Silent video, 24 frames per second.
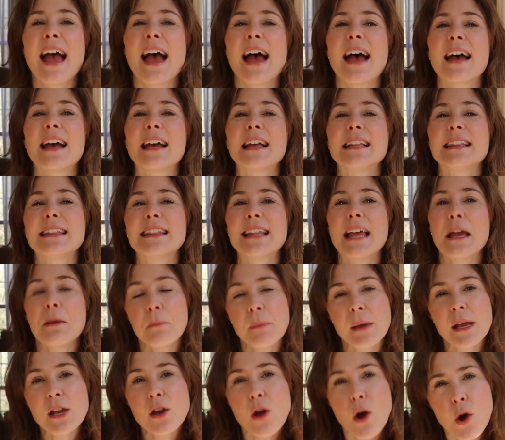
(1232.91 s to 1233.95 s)
Let
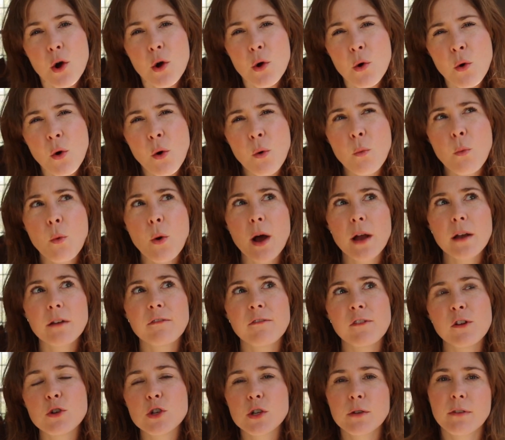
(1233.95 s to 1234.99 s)
me know what
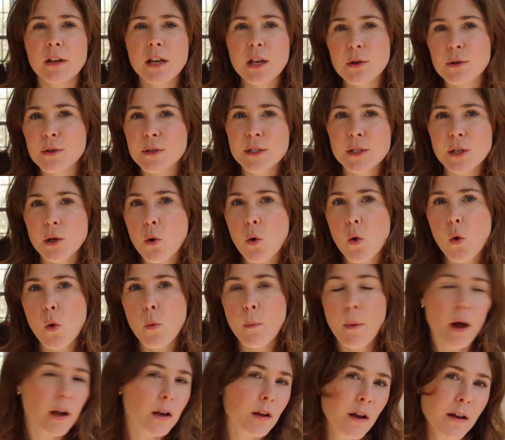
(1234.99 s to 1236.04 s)
future videos or
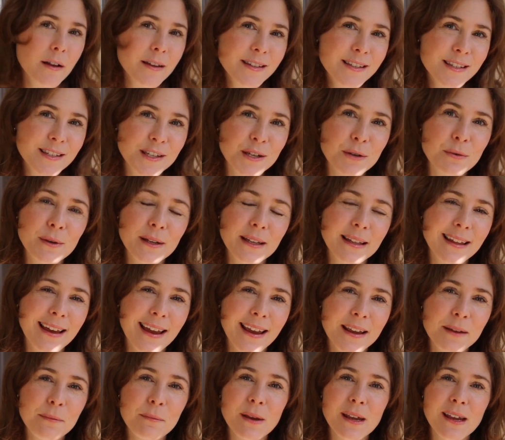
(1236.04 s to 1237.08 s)
podcasts you would
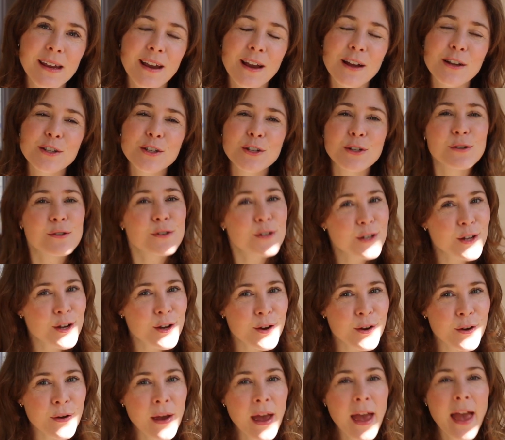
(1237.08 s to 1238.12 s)
like me to
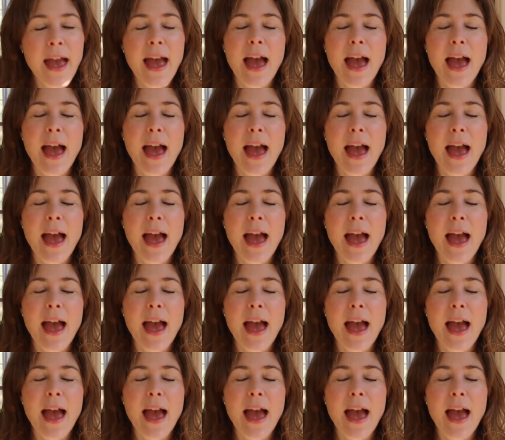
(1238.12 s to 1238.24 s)
do.